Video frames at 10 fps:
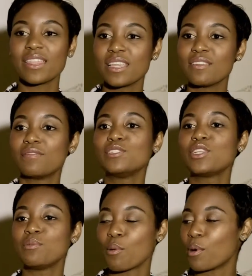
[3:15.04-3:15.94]
And then
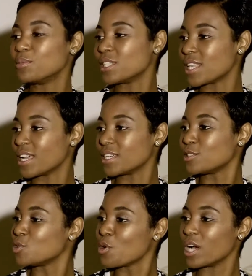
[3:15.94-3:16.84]
eventually my mom
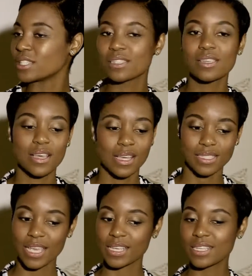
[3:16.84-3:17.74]
decided, you know what,
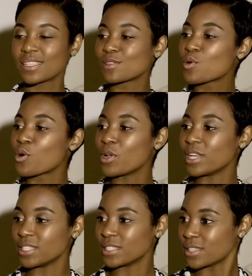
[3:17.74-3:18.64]
izangise
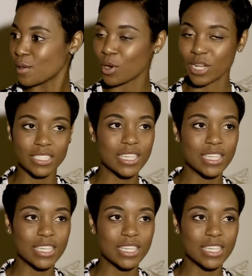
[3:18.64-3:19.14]
esikolweni se modeling.